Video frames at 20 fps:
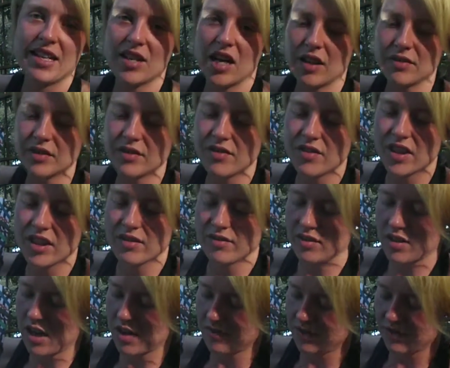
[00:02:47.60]
off
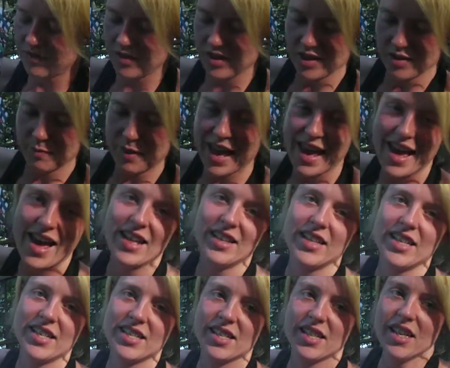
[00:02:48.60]
of the palette